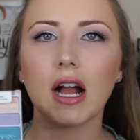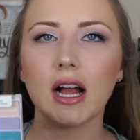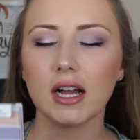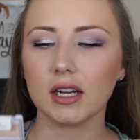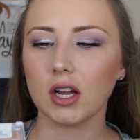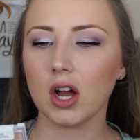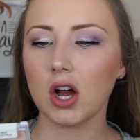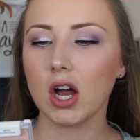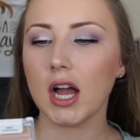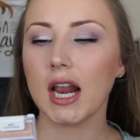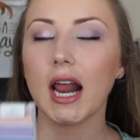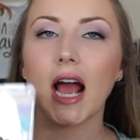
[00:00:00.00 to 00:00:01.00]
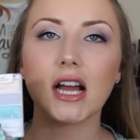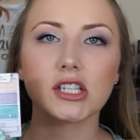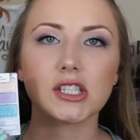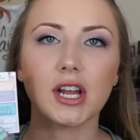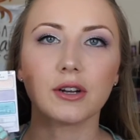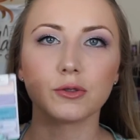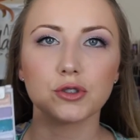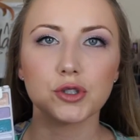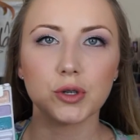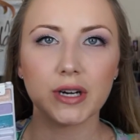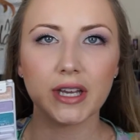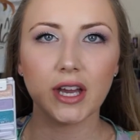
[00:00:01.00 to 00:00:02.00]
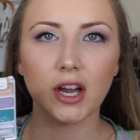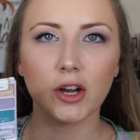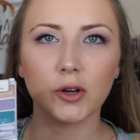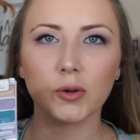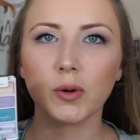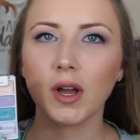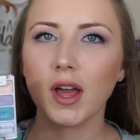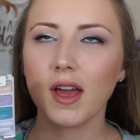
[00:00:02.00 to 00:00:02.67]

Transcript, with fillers: Icon Eyeshadow Trio.